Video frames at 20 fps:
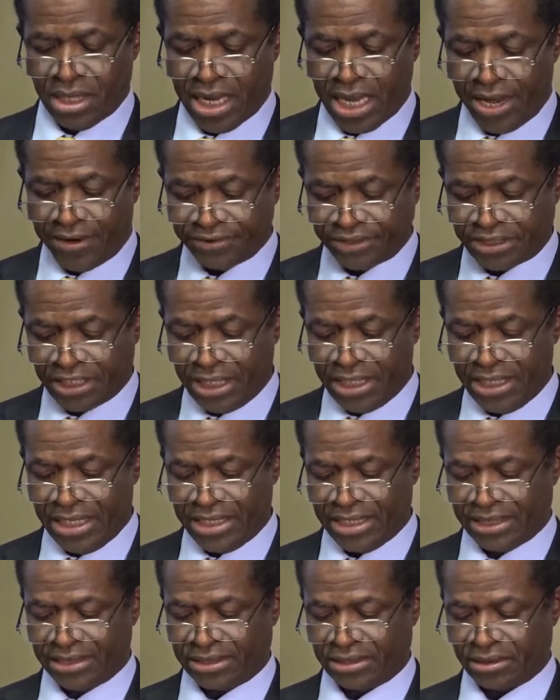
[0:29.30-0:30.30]
Healthy
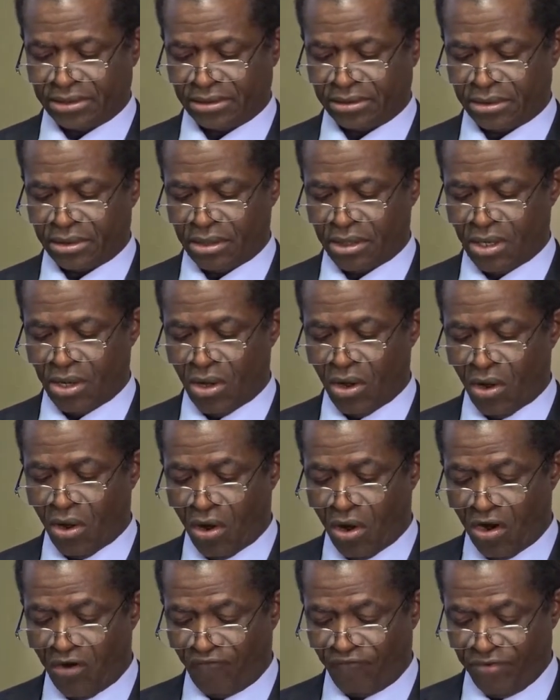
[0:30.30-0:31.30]
leaders
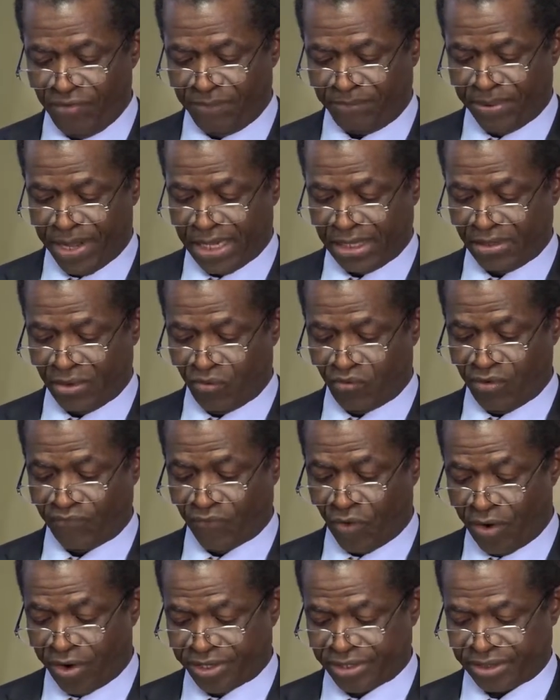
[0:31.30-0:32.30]
often partner
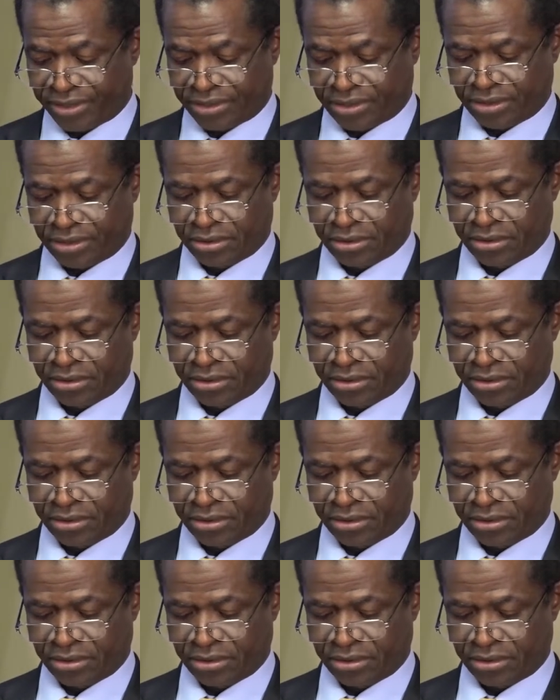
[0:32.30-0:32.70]
with others